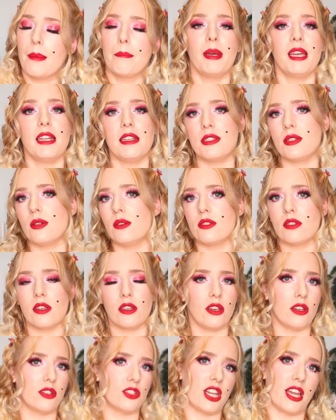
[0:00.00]
But it's also
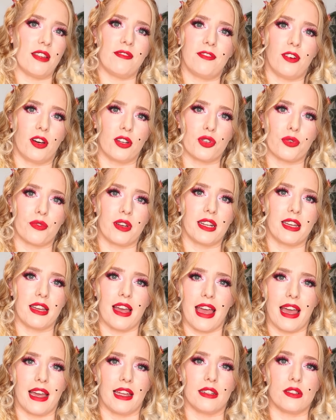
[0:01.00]
got Jane Fonda in
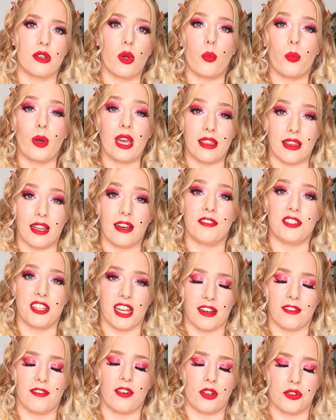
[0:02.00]
it, and we love
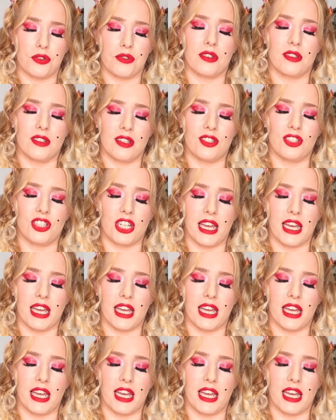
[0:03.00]
Jane Fonda on this